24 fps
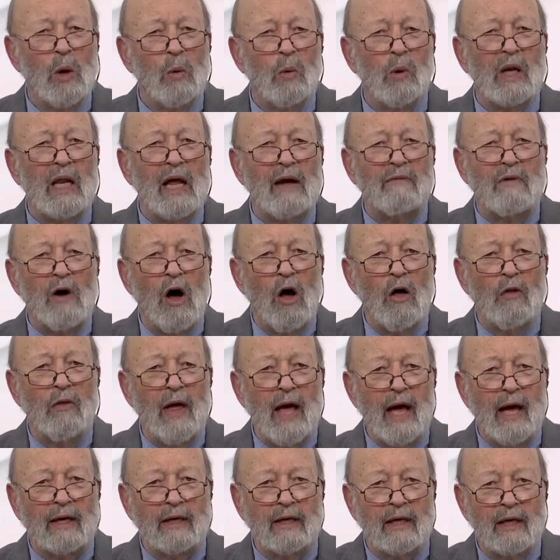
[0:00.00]
We'll have all
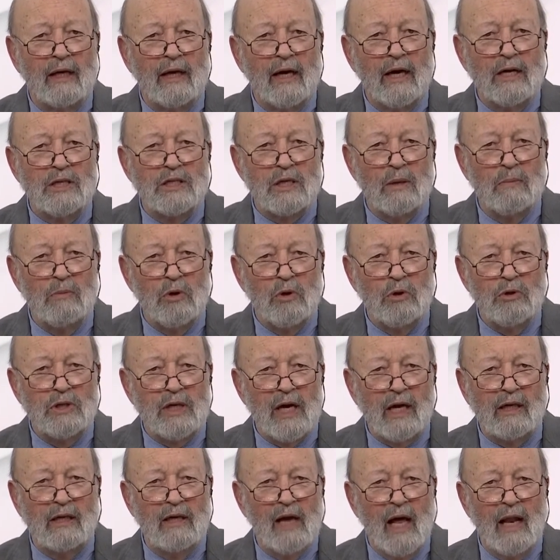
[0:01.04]
that and some new
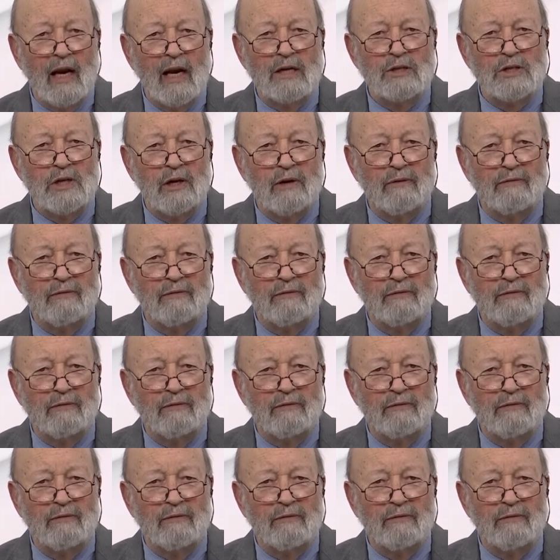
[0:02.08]
technology